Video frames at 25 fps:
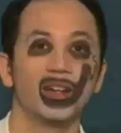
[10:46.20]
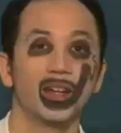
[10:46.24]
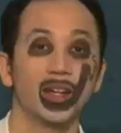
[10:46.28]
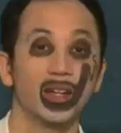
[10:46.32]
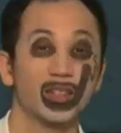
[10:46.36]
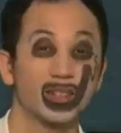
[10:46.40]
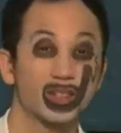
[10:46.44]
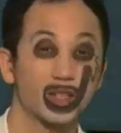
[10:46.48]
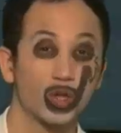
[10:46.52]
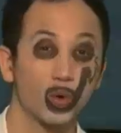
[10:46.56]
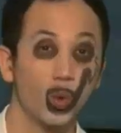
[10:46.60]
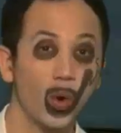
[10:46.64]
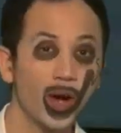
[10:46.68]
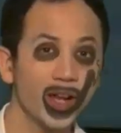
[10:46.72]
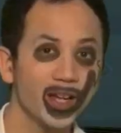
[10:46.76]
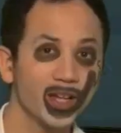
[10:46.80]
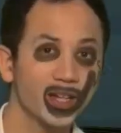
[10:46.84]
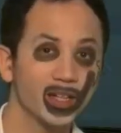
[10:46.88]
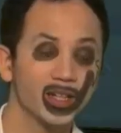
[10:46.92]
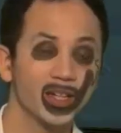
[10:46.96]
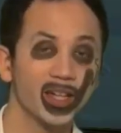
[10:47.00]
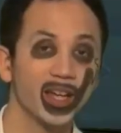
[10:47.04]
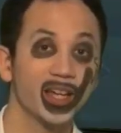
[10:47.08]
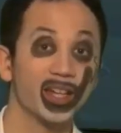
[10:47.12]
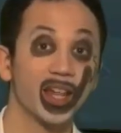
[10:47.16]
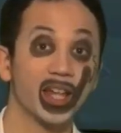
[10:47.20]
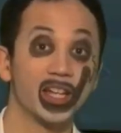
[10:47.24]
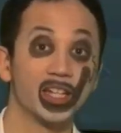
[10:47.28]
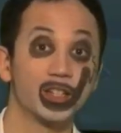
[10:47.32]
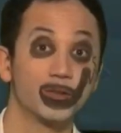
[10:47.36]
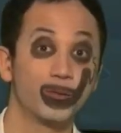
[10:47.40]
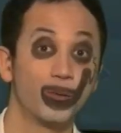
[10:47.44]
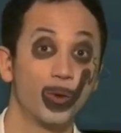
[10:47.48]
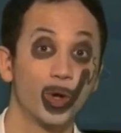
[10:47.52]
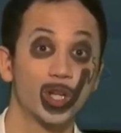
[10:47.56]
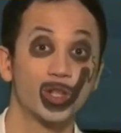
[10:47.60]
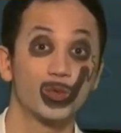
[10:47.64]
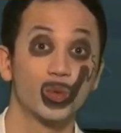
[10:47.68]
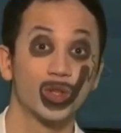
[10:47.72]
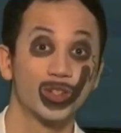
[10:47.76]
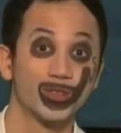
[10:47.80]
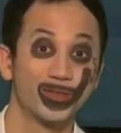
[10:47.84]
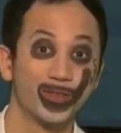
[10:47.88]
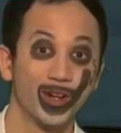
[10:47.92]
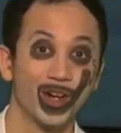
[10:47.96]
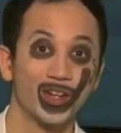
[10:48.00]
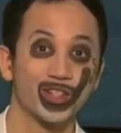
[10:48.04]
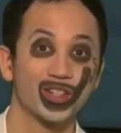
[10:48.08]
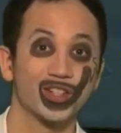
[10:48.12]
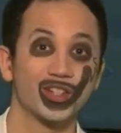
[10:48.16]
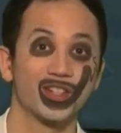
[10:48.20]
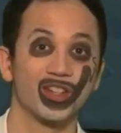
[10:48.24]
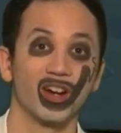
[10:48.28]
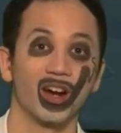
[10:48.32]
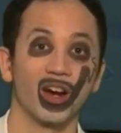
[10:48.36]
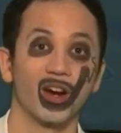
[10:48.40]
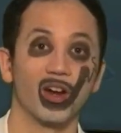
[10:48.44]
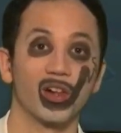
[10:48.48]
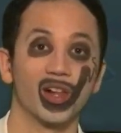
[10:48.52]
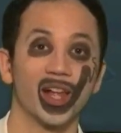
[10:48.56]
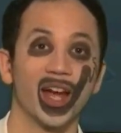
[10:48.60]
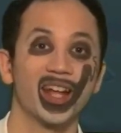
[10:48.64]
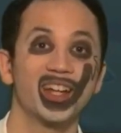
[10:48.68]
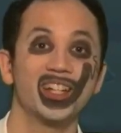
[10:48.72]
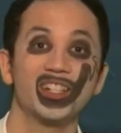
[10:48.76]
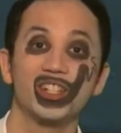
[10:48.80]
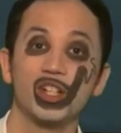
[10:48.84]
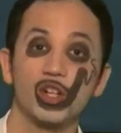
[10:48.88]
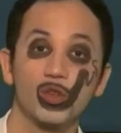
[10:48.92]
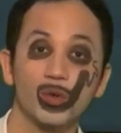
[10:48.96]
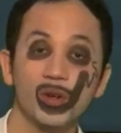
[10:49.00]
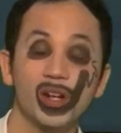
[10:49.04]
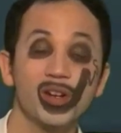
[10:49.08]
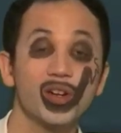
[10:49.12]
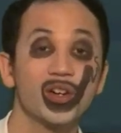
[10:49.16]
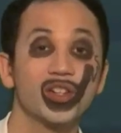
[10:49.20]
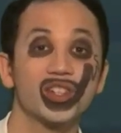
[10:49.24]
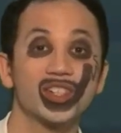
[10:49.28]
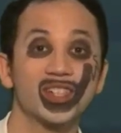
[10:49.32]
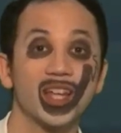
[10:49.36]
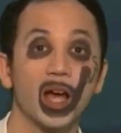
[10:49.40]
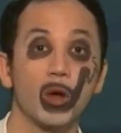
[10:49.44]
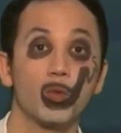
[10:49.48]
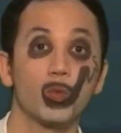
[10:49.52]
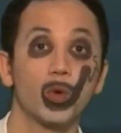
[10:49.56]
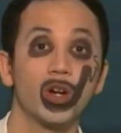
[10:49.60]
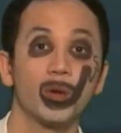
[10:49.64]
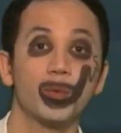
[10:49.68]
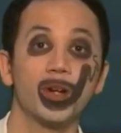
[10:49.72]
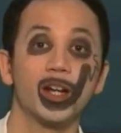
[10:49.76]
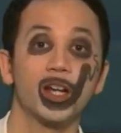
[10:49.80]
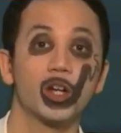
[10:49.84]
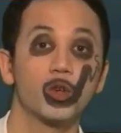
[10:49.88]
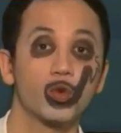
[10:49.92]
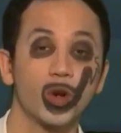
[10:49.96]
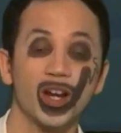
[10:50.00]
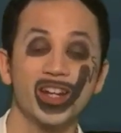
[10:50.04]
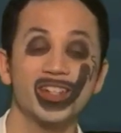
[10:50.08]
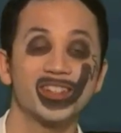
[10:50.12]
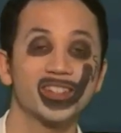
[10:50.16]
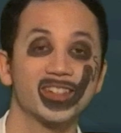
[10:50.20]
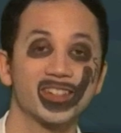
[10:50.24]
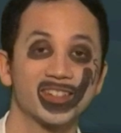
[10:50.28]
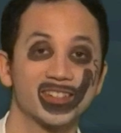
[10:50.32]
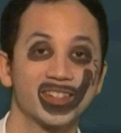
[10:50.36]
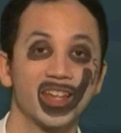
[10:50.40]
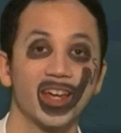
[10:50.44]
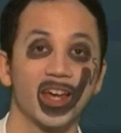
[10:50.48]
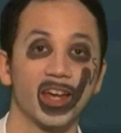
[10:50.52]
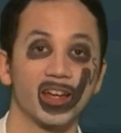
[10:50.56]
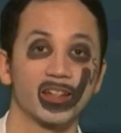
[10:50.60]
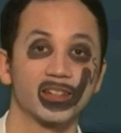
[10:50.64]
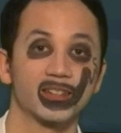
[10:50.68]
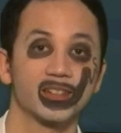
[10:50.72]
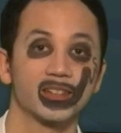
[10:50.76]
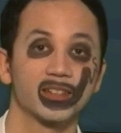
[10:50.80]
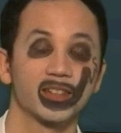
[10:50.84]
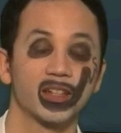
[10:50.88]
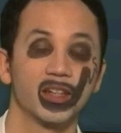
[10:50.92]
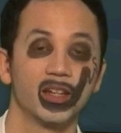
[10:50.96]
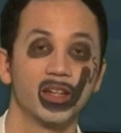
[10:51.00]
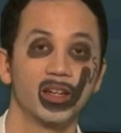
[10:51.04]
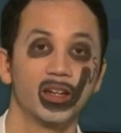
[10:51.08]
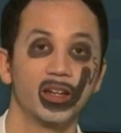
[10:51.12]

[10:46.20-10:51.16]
It's quite clear that his voice was versatile, and his career in sound would have been a great success.